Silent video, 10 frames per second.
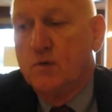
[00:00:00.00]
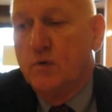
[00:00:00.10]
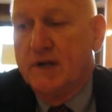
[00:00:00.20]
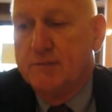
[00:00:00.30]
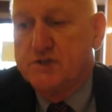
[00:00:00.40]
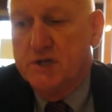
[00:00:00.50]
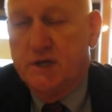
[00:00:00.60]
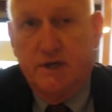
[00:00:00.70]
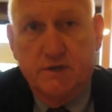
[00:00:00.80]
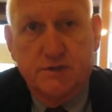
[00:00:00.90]
What I'm
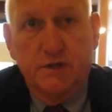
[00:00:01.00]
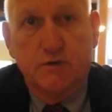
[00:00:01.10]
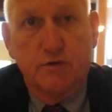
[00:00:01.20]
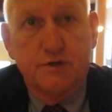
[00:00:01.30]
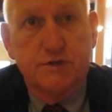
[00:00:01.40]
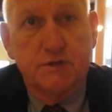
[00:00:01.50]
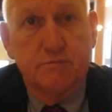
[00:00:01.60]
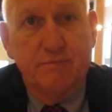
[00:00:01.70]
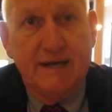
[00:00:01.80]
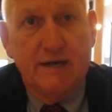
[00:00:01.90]
saying is that Christian
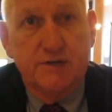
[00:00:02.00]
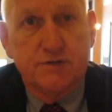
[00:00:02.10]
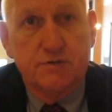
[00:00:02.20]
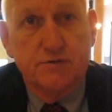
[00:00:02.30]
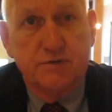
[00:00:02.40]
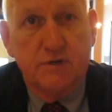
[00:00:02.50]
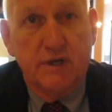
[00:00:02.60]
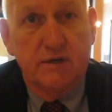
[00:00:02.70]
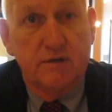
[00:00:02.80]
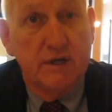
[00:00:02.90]
pastors
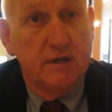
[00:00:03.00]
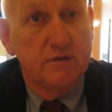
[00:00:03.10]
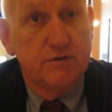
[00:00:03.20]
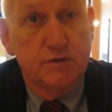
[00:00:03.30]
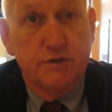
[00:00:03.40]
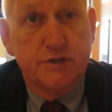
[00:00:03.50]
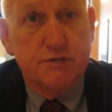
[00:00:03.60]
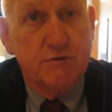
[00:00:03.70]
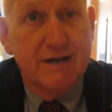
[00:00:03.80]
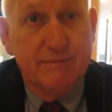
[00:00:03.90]
and Jewish
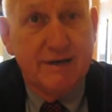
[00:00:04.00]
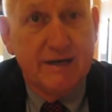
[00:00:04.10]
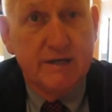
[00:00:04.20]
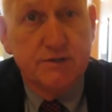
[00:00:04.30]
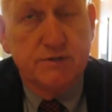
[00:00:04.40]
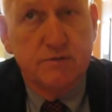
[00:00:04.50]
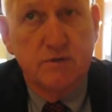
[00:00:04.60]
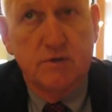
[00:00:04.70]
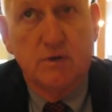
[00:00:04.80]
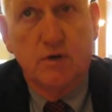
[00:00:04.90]
rabbis
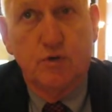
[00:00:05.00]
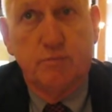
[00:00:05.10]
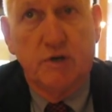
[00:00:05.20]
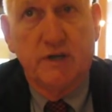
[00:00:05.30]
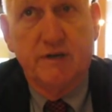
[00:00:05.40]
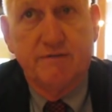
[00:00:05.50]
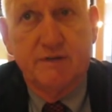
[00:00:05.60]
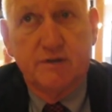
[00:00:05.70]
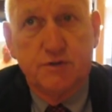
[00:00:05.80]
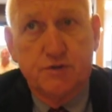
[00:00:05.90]
who believe
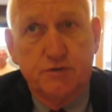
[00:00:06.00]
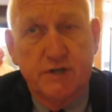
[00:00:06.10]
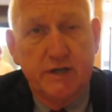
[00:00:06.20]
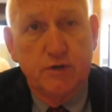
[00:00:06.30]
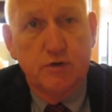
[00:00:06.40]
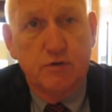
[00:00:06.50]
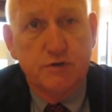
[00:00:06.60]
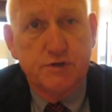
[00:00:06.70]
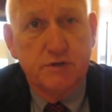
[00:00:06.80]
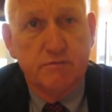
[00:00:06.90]
in the
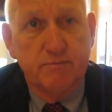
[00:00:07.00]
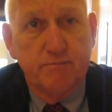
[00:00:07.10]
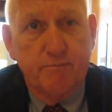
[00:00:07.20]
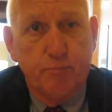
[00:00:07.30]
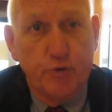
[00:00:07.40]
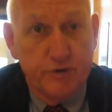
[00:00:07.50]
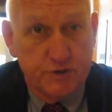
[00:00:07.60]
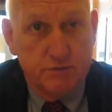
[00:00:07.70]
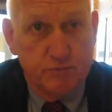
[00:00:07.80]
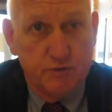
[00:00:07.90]
Judeo-Christian
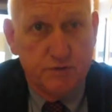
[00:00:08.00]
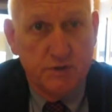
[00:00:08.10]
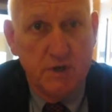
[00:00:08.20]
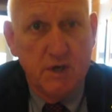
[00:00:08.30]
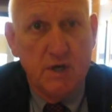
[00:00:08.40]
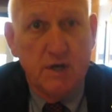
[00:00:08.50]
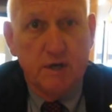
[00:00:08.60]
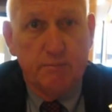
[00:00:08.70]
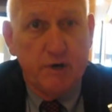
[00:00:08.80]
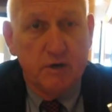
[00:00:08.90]
principles
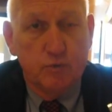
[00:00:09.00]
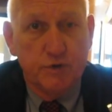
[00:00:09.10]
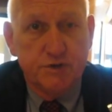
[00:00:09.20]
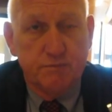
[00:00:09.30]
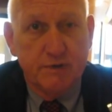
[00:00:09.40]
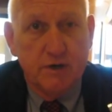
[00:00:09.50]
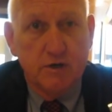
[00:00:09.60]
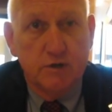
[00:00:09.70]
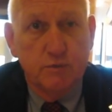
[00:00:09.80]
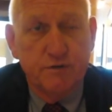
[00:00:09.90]
upon which
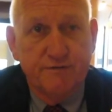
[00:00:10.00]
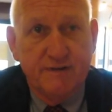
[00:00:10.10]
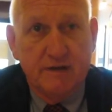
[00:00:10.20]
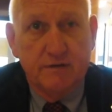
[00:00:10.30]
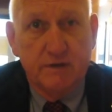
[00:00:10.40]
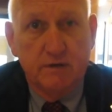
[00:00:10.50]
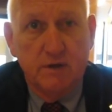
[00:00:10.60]
America was founded